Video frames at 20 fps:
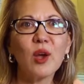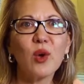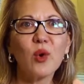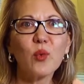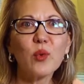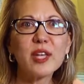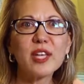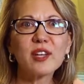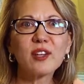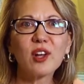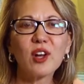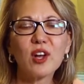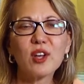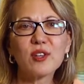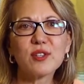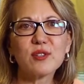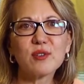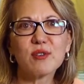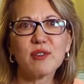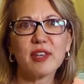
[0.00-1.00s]
We can
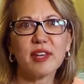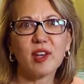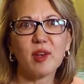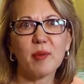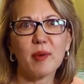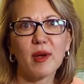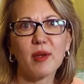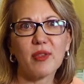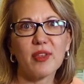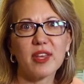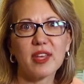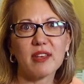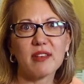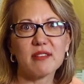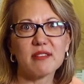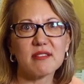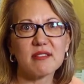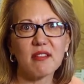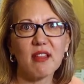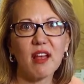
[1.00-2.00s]
also think about
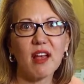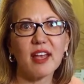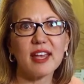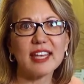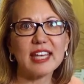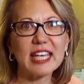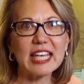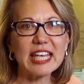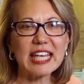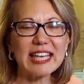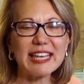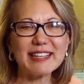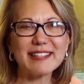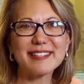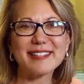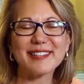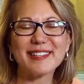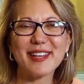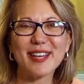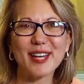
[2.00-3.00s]
things like
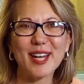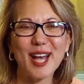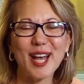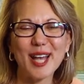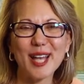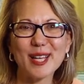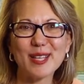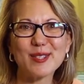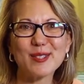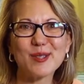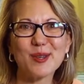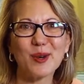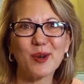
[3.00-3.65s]
heat and ice,